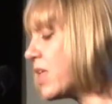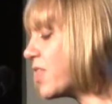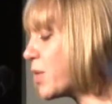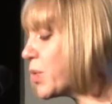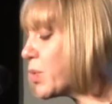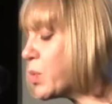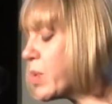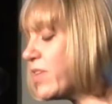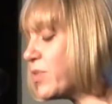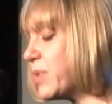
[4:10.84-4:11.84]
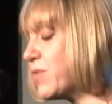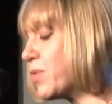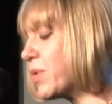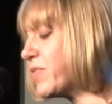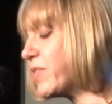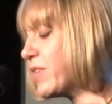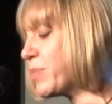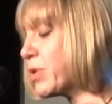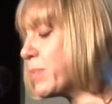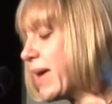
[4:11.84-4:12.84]
There will always be voices
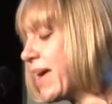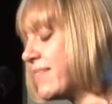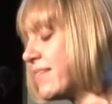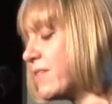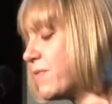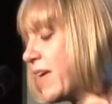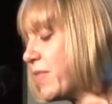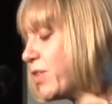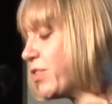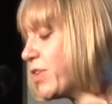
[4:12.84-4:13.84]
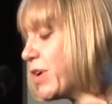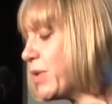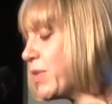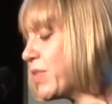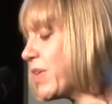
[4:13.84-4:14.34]
prepared to defend the truth,